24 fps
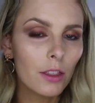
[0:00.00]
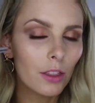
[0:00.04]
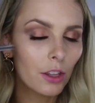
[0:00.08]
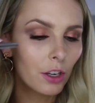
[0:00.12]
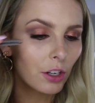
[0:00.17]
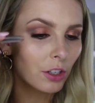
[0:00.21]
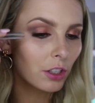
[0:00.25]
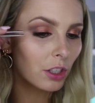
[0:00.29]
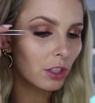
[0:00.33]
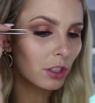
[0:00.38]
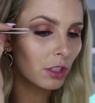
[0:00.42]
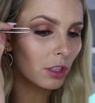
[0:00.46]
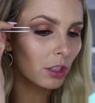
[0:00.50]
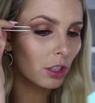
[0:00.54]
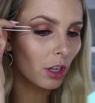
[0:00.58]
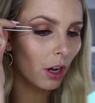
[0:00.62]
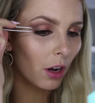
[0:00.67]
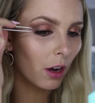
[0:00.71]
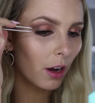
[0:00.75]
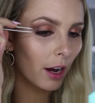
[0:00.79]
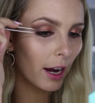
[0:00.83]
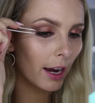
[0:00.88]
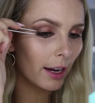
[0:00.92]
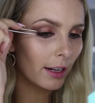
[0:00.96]
They're just the
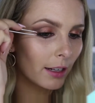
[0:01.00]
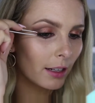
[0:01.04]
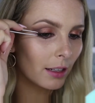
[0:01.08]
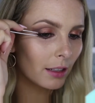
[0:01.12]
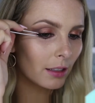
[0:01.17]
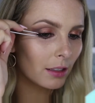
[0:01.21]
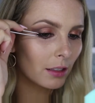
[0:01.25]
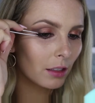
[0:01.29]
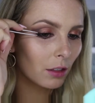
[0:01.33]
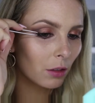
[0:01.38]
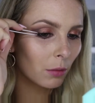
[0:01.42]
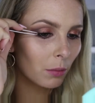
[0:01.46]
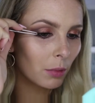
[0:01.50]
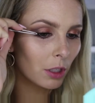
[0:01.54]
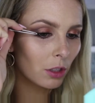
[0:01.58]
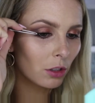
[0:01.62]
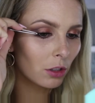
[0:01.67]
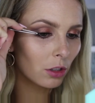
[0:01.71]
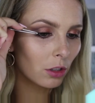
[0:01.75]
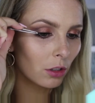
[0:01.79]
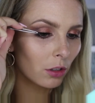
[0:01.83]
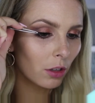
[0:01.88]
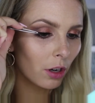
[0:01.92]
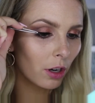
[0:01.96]
tiniest little
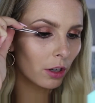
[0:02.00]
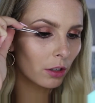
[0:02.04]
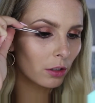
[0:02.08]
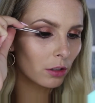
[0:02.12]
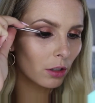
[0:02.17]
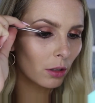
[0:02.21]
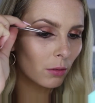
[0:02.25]
bit too long,